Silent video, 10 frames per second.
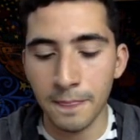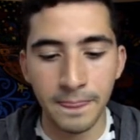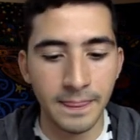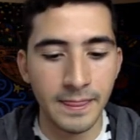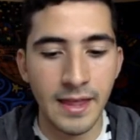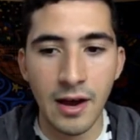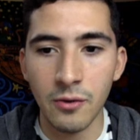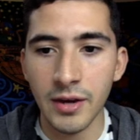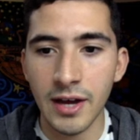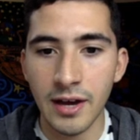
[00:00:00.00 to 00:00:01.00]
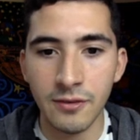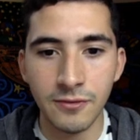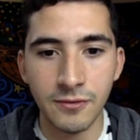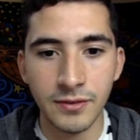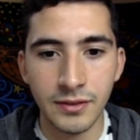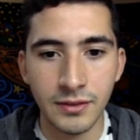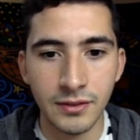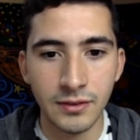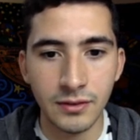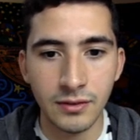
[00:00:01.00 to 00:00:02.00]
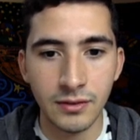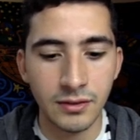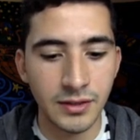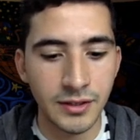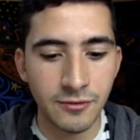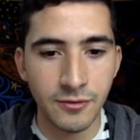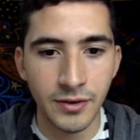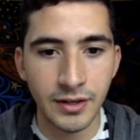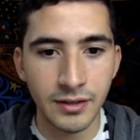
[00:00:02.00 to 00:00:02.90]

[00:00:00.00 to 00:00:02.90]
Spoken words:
now we have different